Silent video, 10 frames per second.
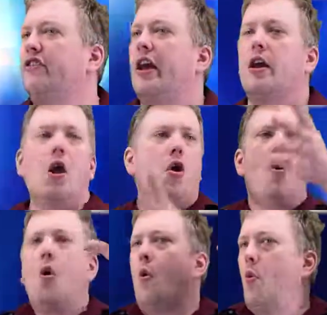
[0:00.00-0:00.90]
And it's like,
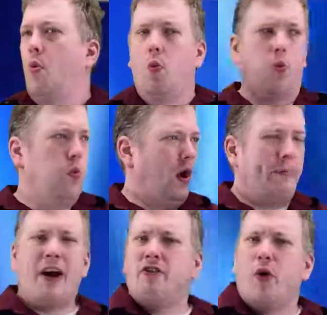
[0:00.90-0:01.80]
what
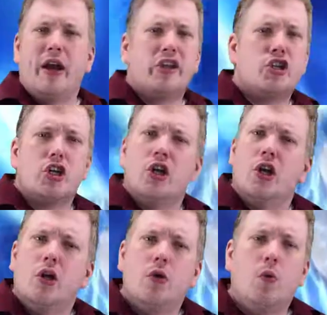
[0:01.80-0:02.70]
about Voyager?
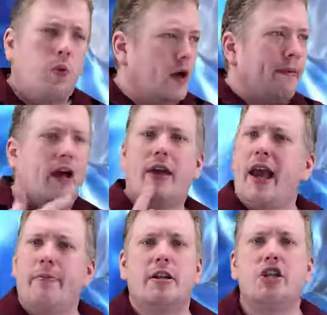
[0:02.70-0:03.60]
What about
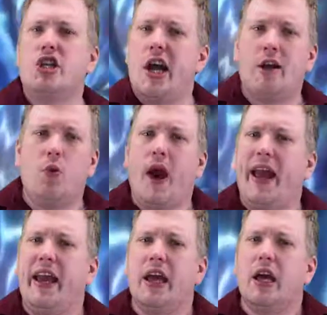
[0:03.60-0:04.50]
Captain
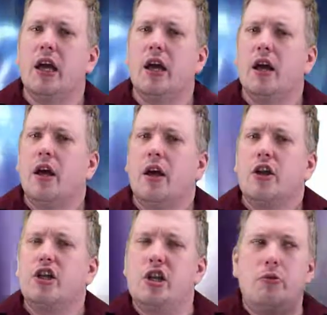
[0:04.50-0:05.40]
Janeway?
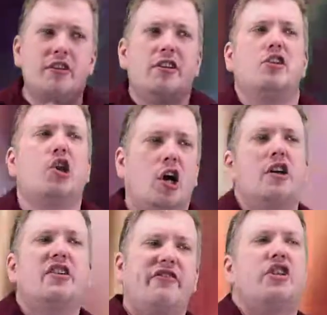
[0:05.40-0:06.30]
She was in
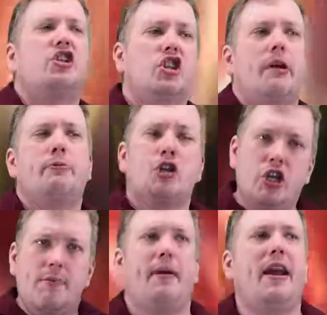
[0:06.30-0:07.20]
charge of the ship.
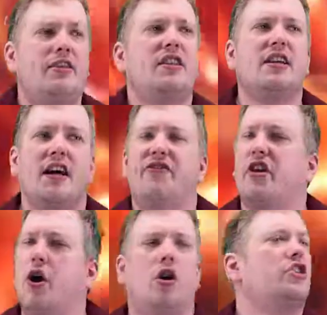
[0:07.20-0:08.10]
She made the tough
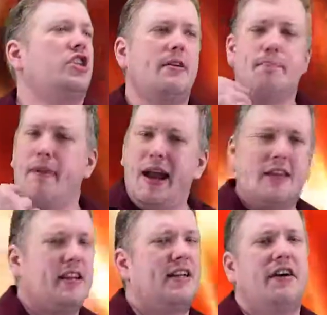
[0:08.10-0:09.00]
calls. She
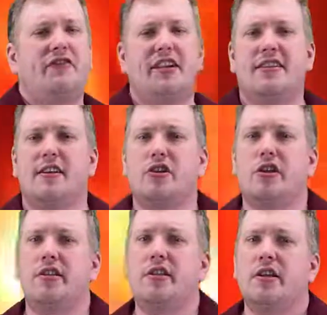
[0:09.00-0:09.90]
made the tough
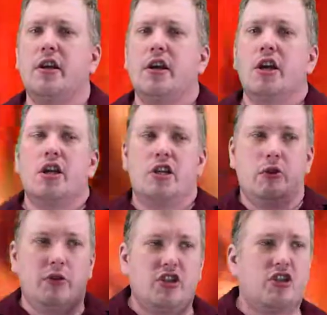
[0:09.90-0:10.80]
decisions.
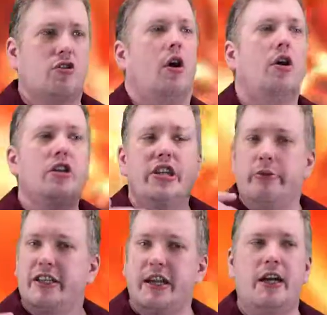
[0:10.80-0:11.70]
She was strong.
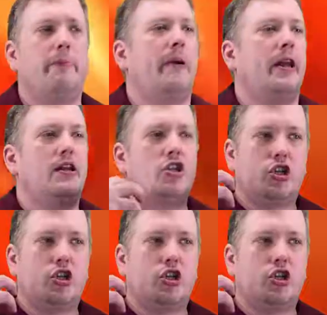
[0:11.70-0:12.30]
She was independent.